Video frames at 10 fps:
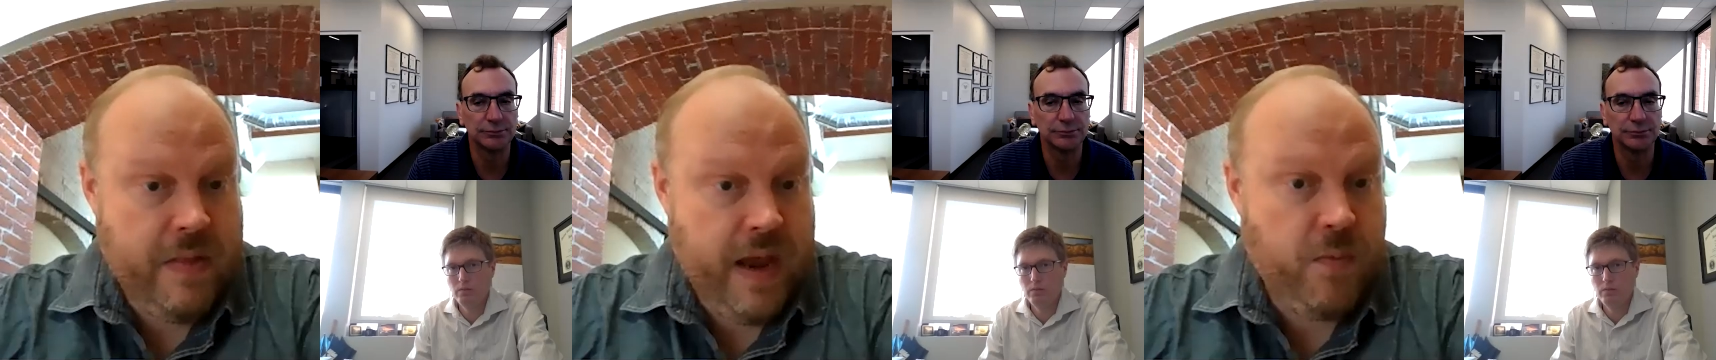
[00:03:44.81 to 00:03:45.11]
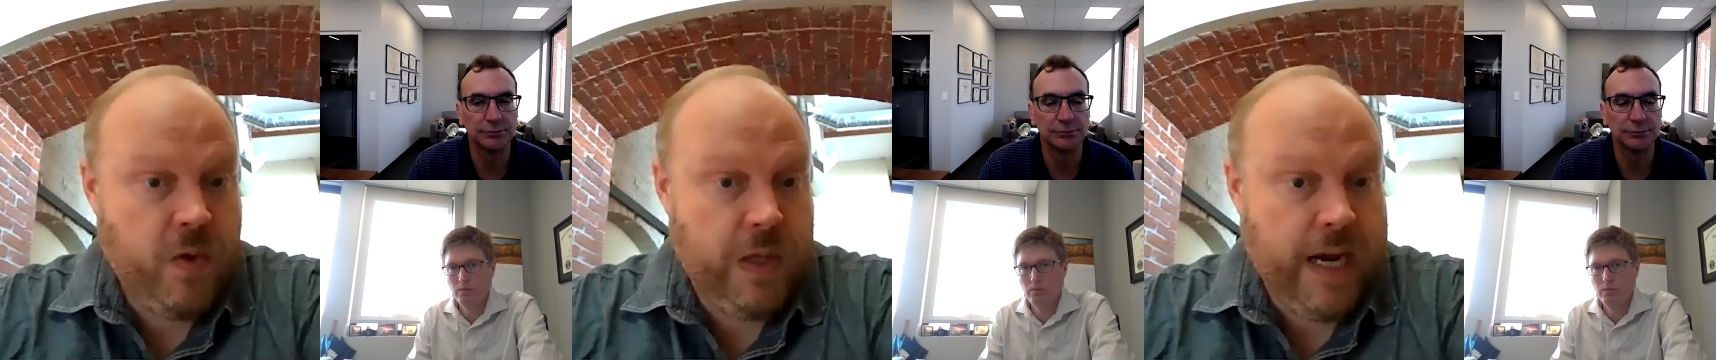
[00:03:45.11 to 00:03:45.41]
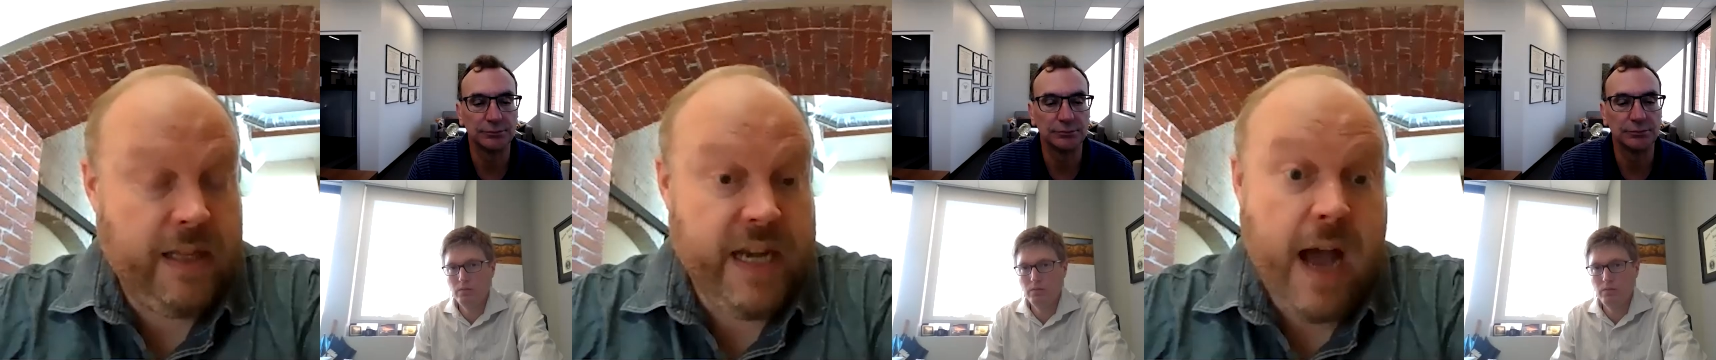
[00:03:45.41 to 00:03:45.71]
Speaker 1: they will
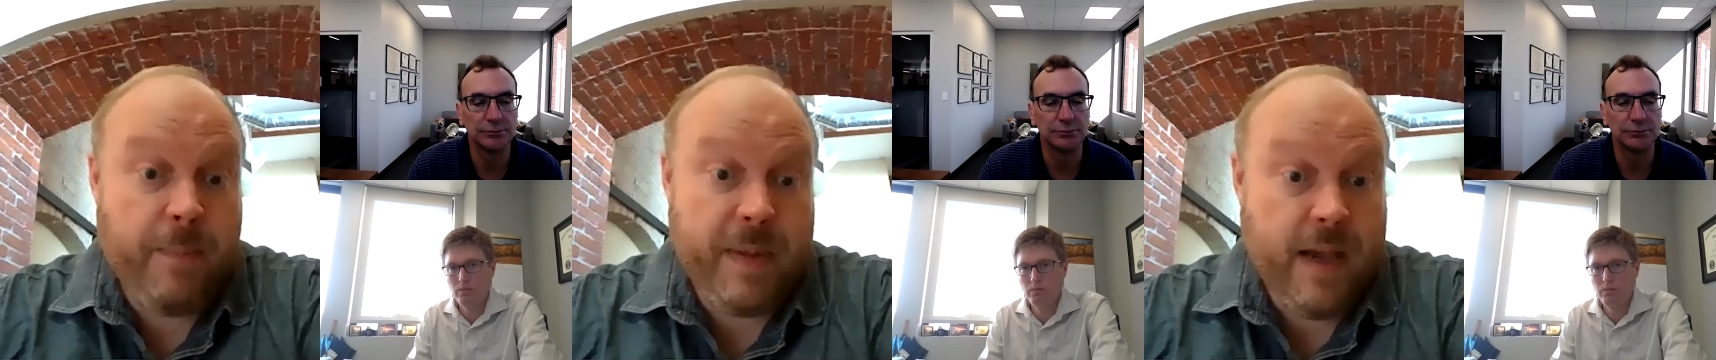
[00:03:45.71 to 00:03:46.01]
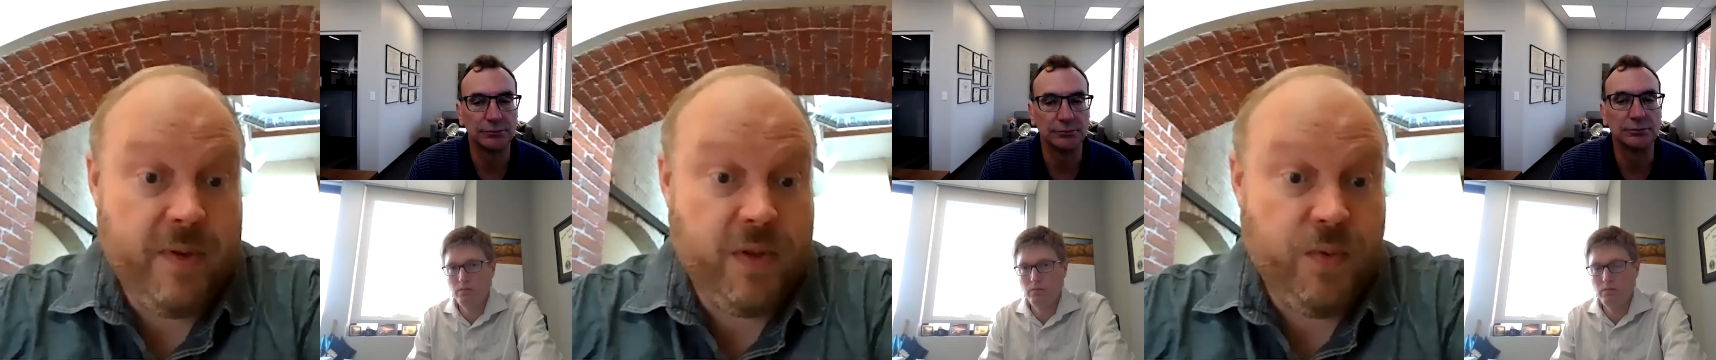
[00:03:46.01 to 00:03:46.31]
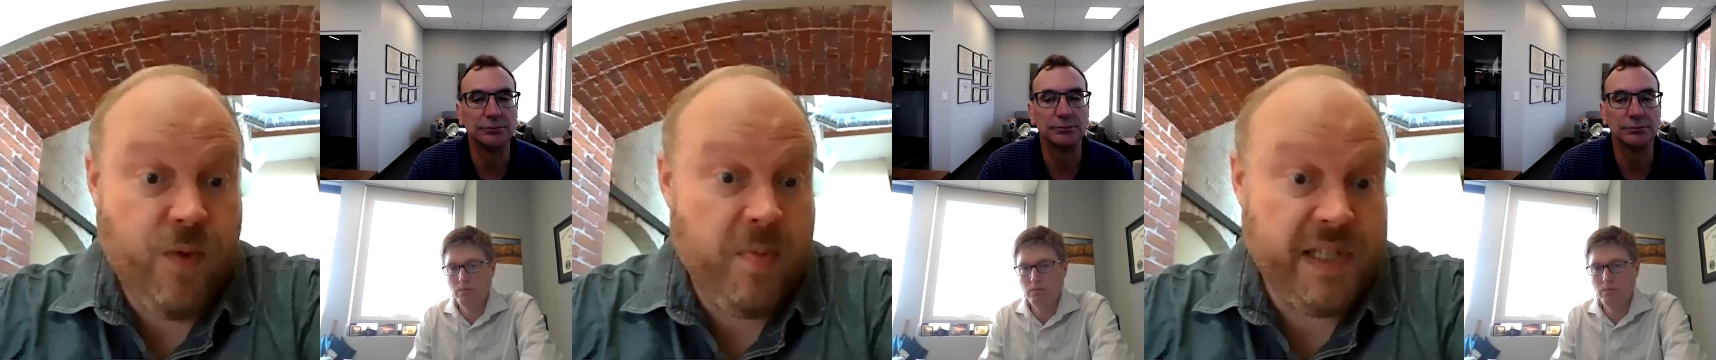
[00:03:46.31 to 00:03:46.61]
likely not be able
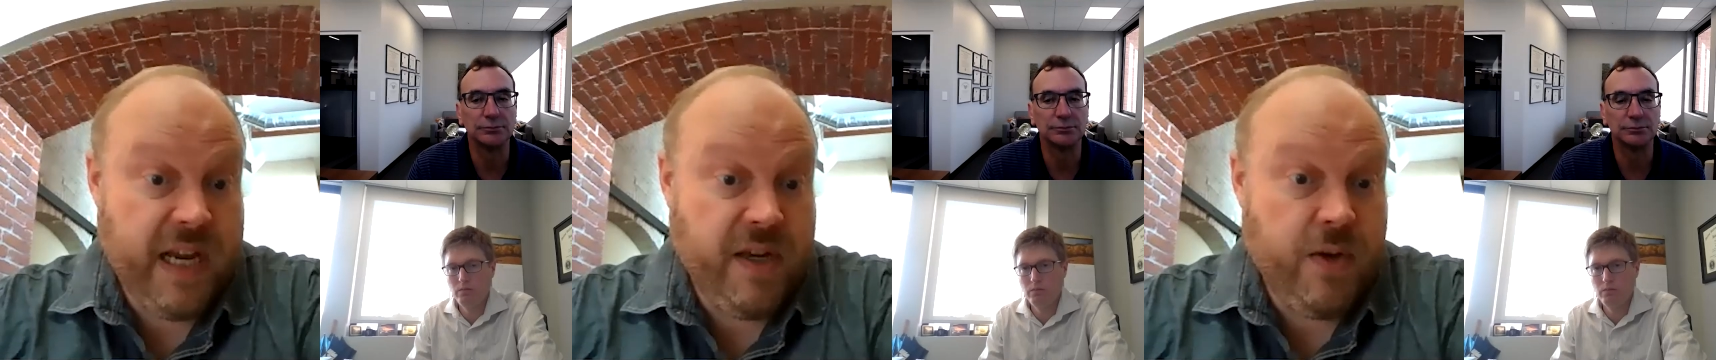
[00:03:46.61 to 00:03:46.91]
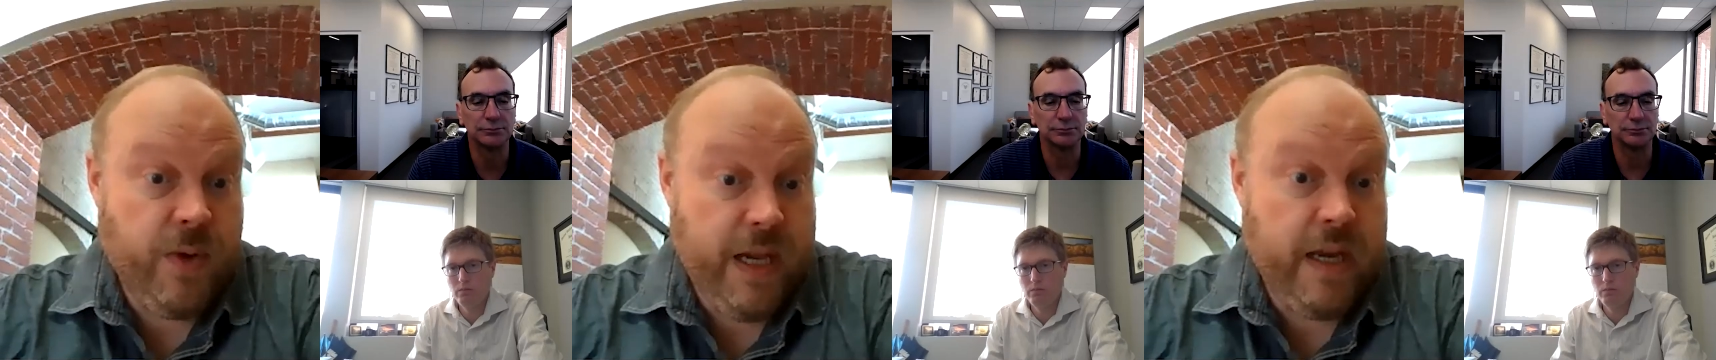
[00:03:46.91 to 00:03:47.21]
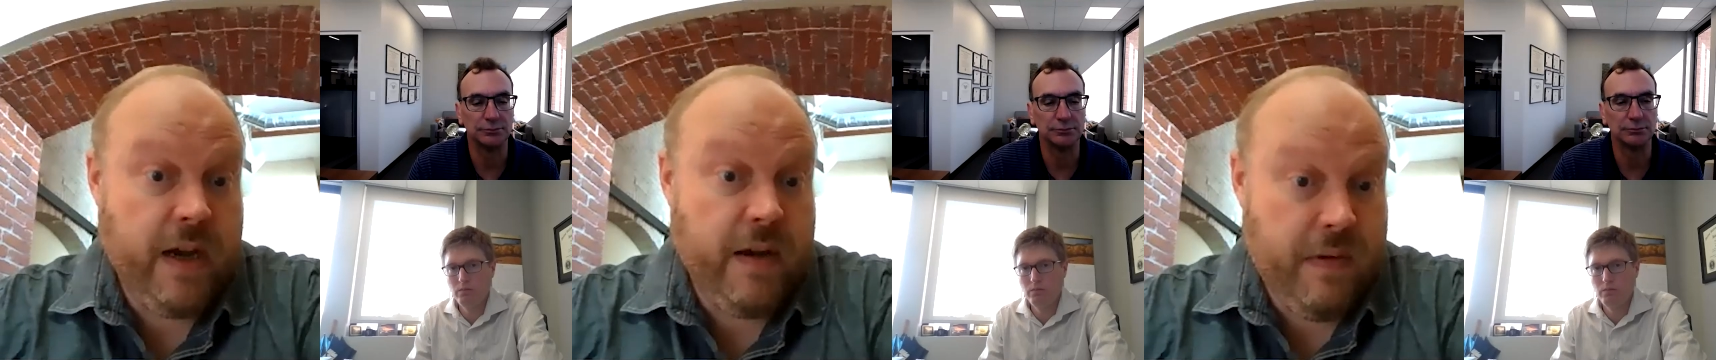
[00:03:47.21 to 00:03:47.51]
to represent you
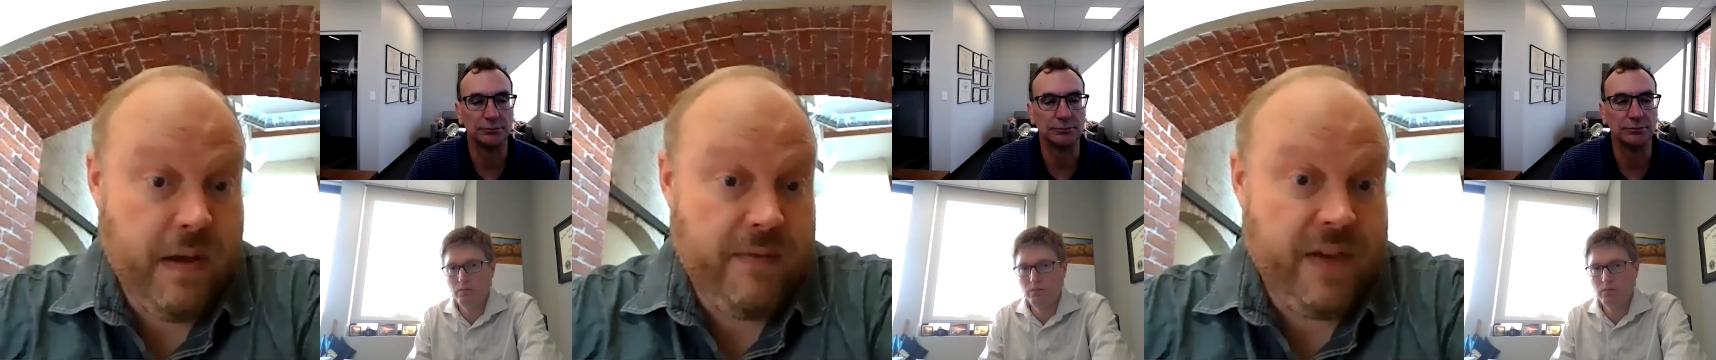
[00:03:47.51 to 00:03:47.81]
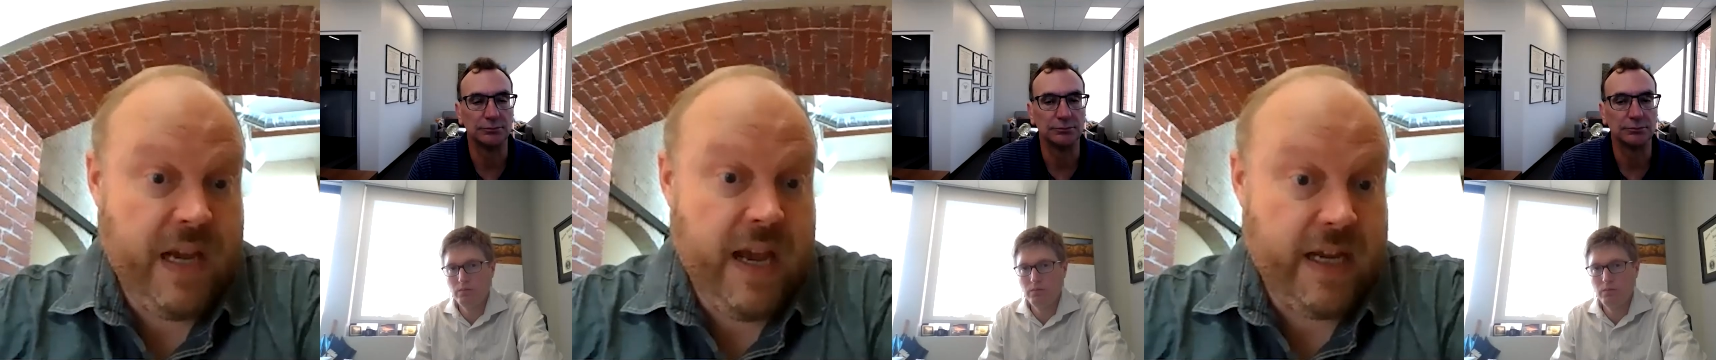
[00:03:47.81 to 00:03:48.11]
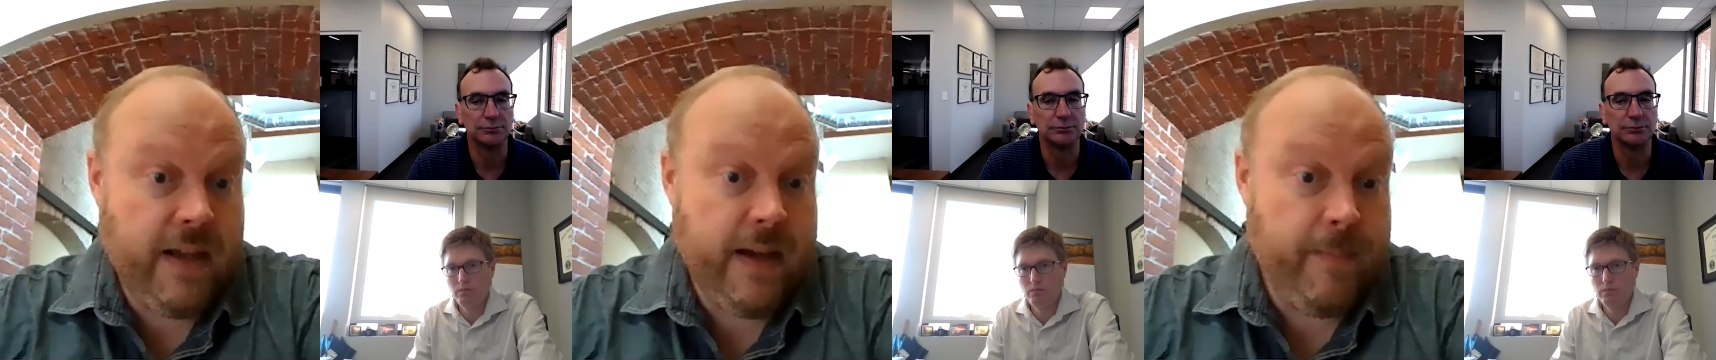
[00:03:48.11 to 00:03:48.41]
in a VA
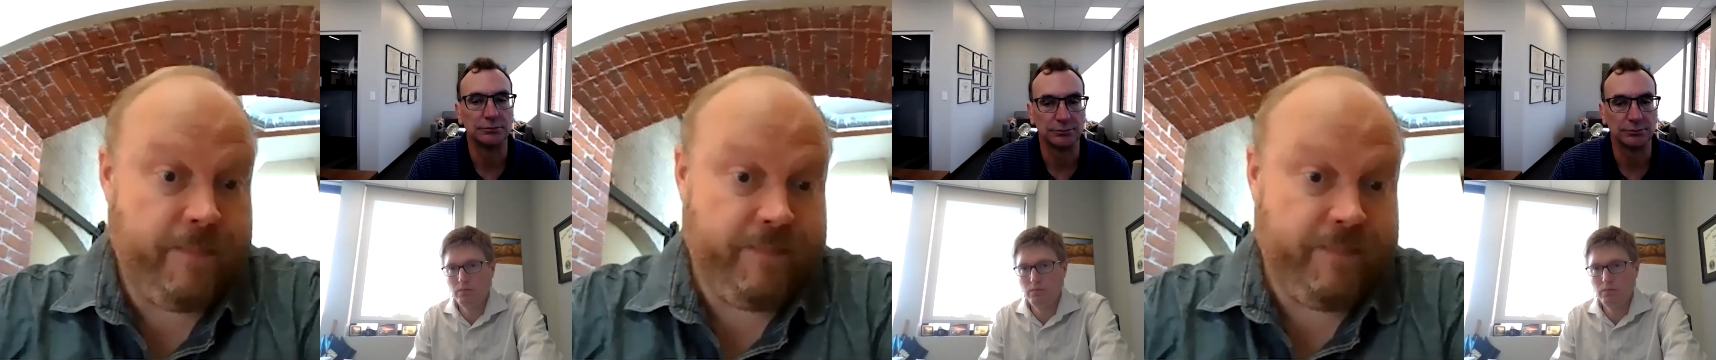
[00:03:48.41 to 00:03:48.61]
claim.